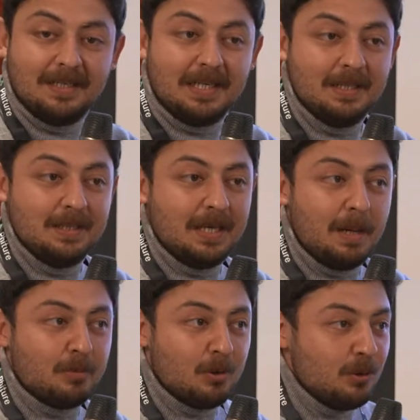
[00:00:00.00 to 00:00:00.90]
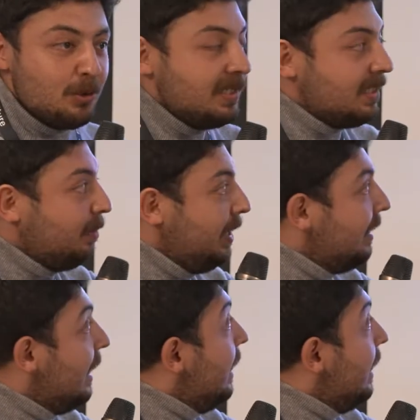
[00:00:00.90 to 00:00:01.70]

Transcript: in a promotion summit.